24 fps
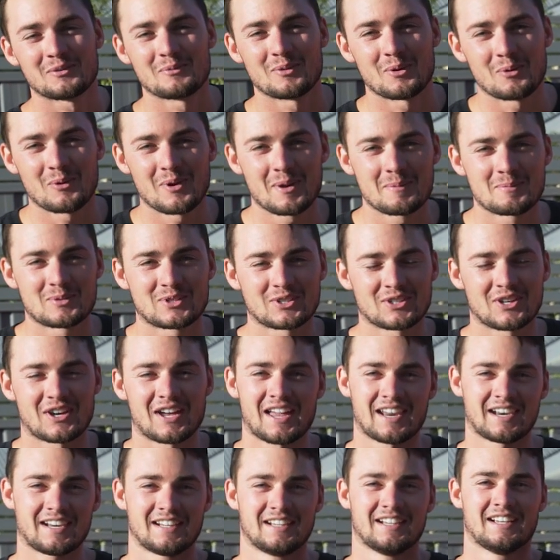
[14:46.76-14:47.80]
from the
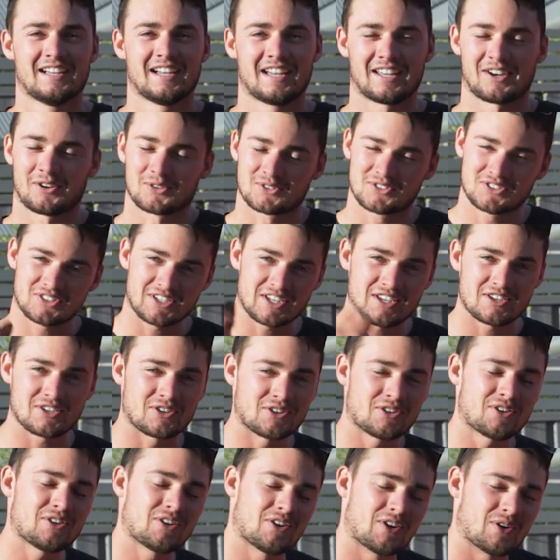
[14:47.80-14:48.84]
website, and I'll see
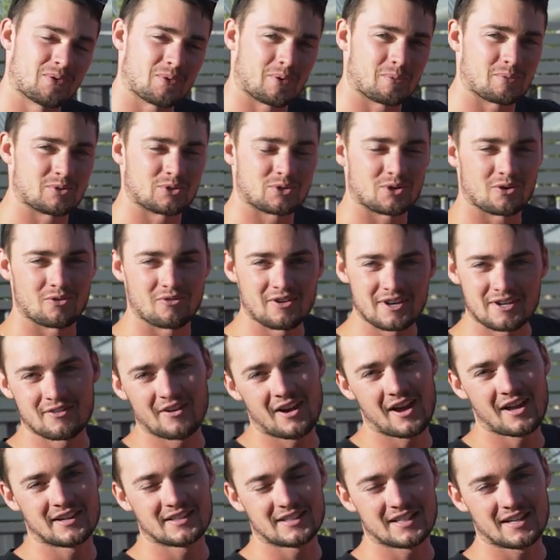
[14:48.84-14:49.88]
you when we do a rig
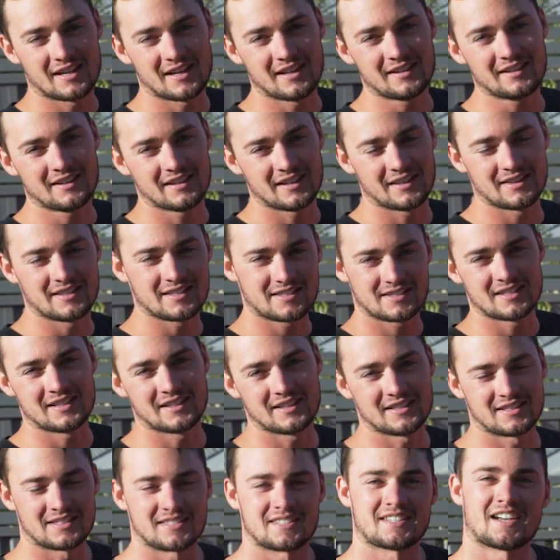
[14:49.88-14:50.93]
rundown and this
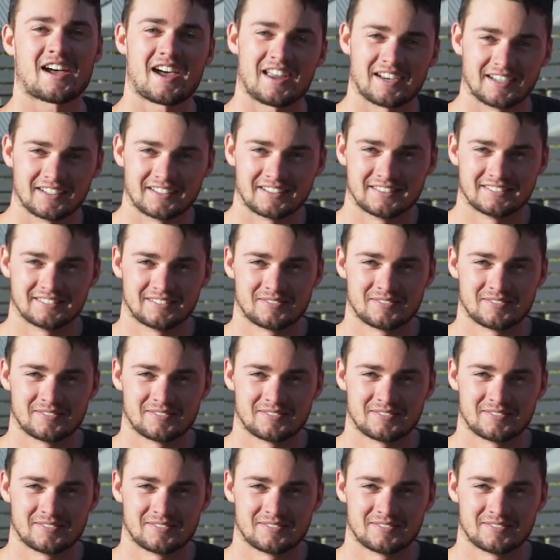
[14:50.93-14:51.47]
thing is done.